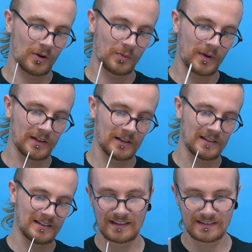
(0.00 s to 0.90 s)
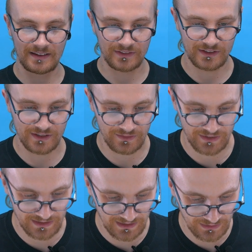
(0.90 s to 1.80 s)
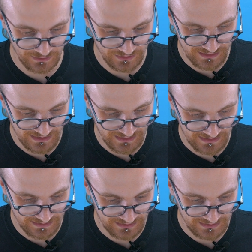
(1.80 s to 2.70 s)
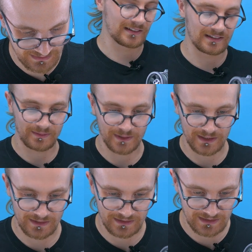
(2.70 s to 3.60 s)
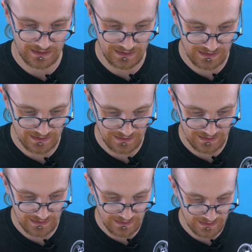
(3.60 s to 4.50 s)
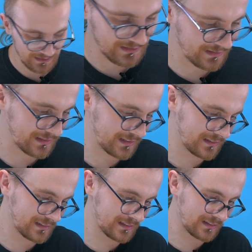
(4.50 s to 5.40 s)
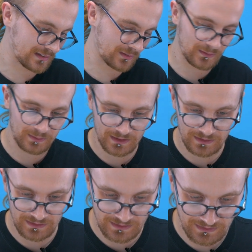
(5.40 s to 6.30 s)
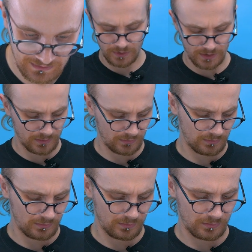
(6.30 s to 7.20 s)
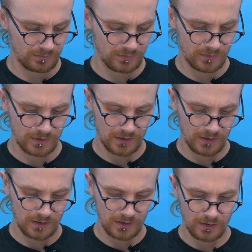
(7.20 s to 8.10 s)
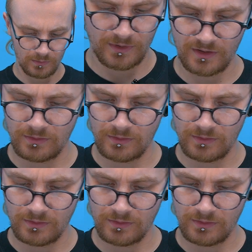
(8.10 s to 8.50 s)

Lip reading: one wheel. That definitely shouldn't have taken that long. Jesus. Oh my God. Oh, that's in the right place, isn't it? Why is that? What's